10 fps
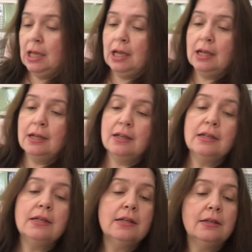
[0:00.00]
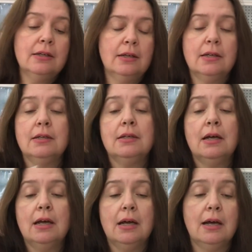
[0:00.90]
Uh,
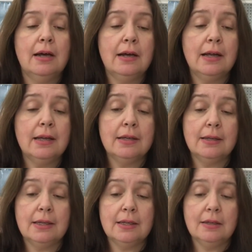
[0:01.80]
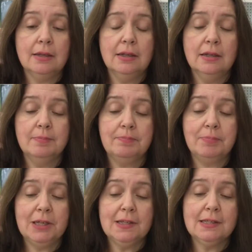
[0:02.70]
I
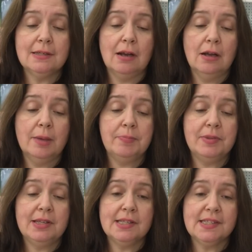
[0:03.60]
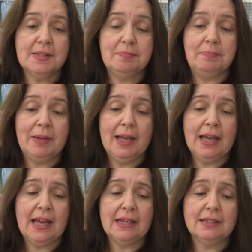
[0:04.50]
picked up this
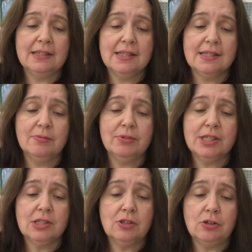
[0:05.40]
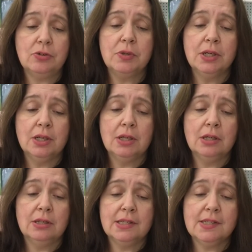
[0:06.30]
pack. This was new.
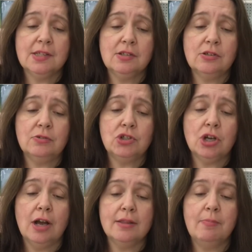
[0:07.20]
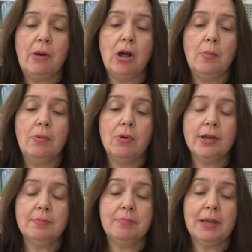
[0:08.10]
This is new. Jot
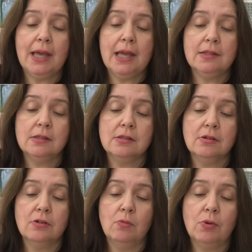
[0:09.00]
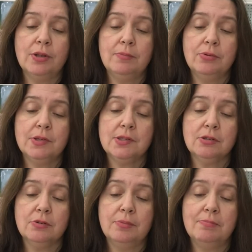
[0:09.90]
ballpoint pens. They're one point
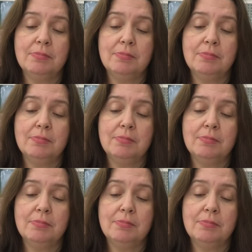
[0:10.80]
zero...